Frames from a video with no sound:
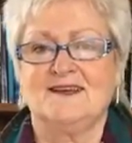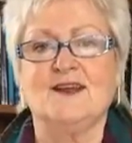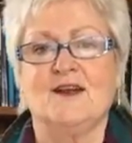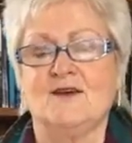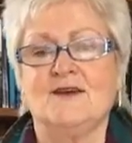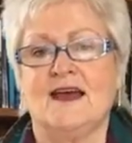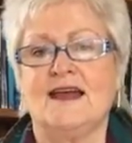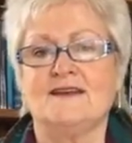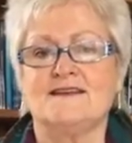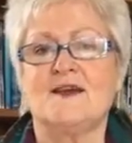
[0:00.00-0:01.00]

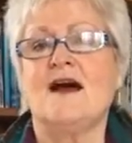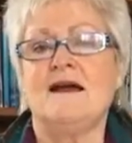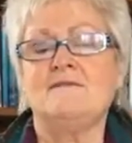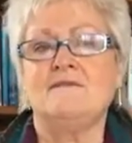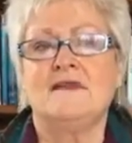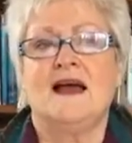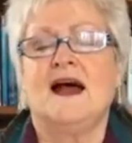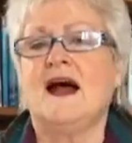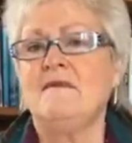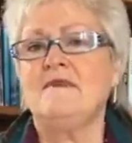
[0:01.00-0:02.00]
and so I'm
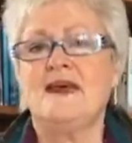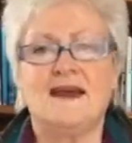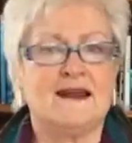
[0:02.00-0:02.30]
there